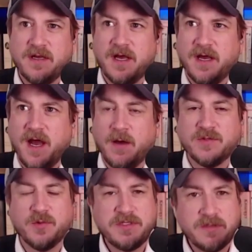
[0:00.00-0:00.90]
I
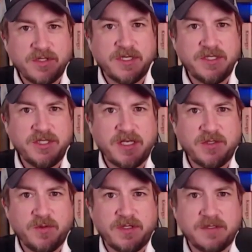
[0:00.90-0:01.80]
was researching the
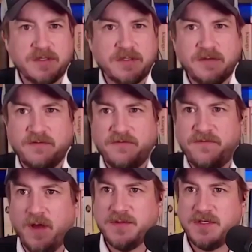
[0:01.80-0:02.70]
Jesuits.
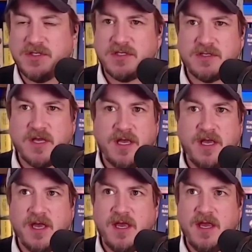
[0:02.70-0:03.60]
Phelps had just I
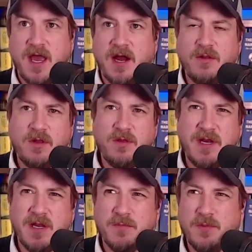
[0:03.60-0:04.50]
don't know that
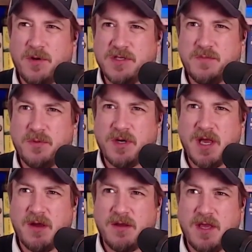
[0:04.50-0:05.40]
he had put his book
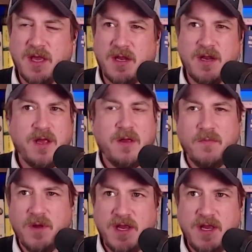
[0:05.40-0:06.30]
out yet,
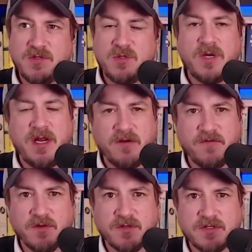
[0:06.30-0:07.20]
but he was doing
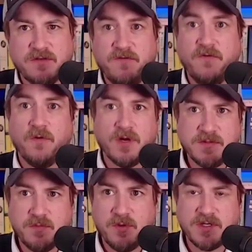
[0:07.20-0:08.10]
interviews for his
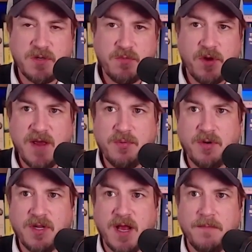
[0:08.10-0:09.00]
book, so he probably
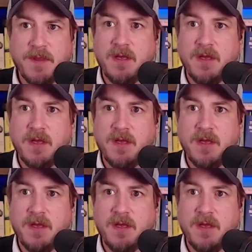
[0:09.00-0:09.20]
put it out.